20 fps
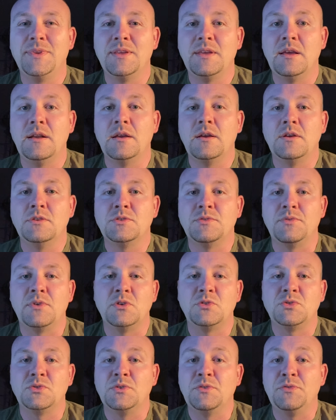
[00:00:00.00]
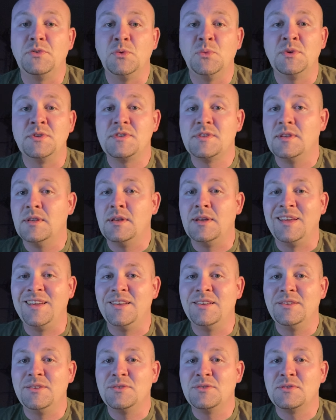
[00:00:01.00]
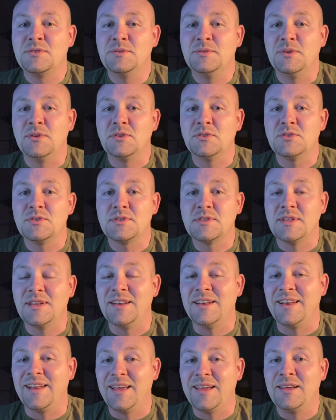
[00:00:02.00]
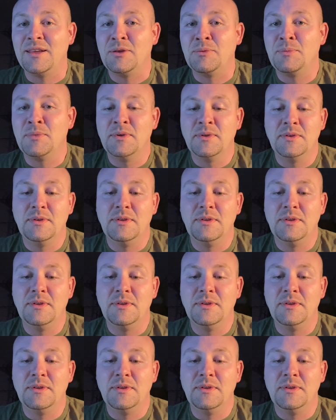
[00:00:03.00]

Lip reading: kind of controversial. If you want to send is, you can just send name.